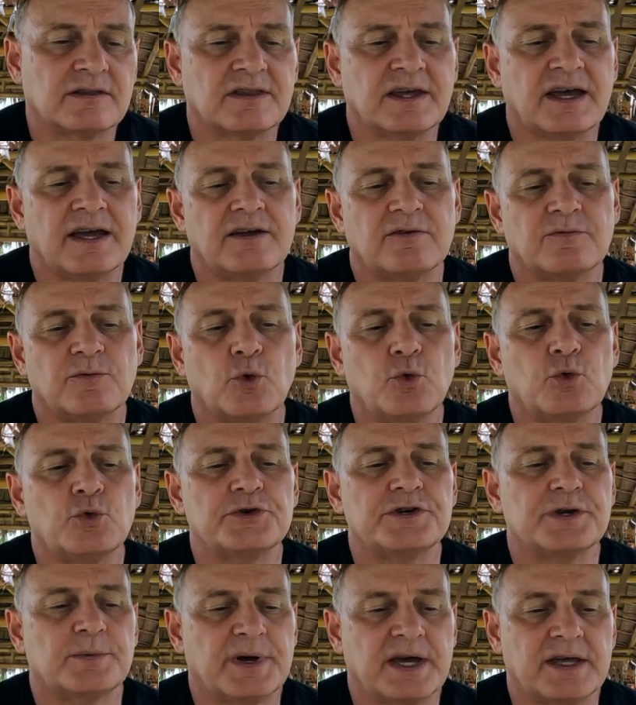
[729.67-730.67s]
That
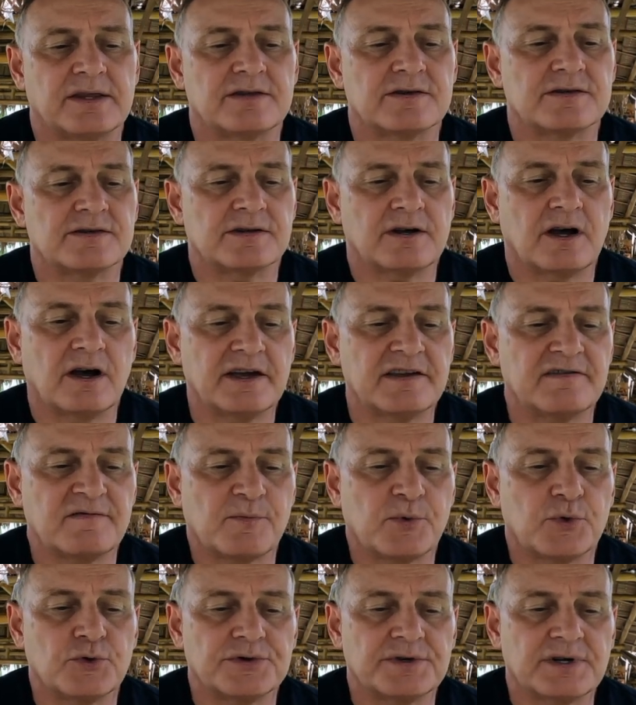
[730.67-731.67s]
all depends. I've
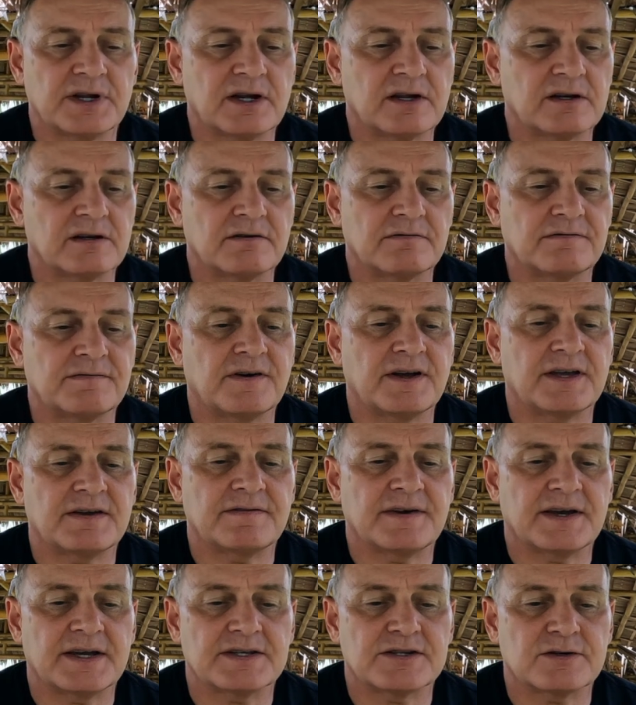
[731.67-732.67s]
put down
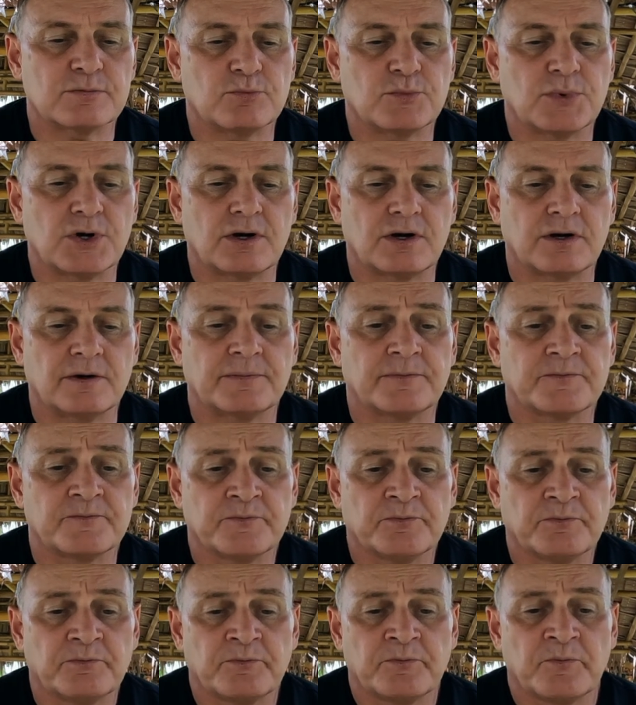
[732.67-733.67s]
5,000 baht
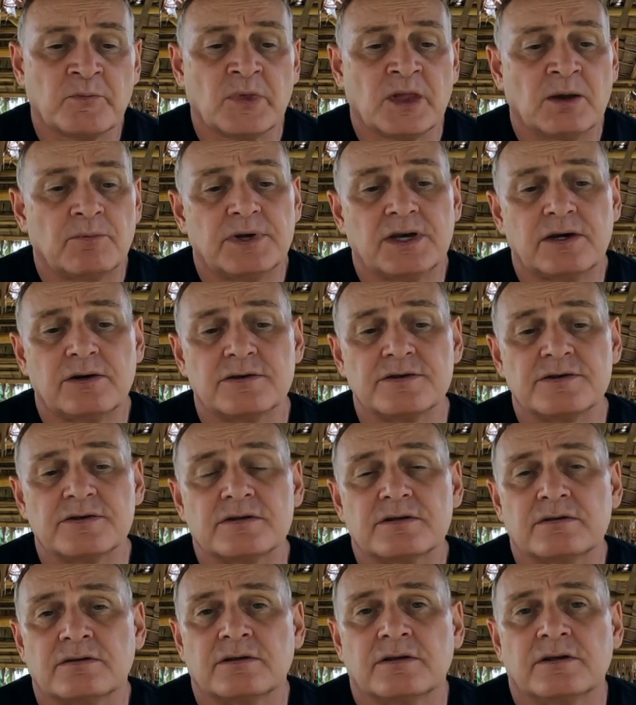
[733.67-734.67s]

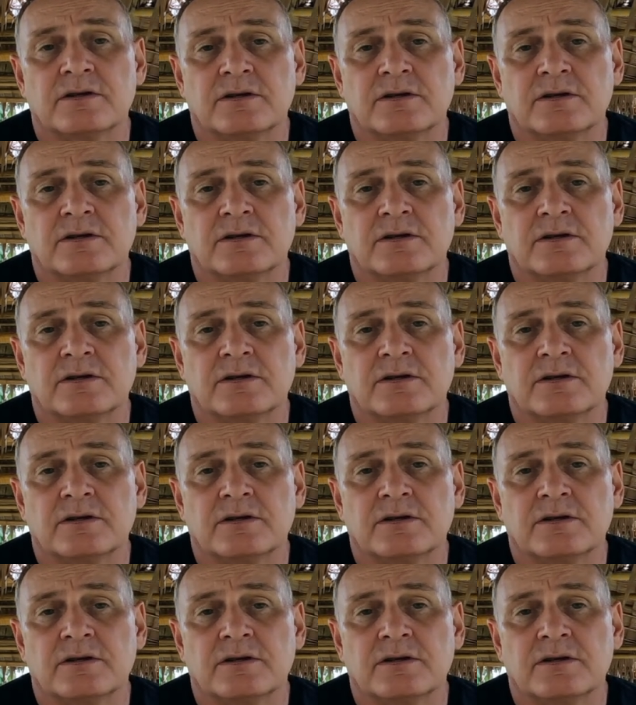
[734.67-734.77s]
because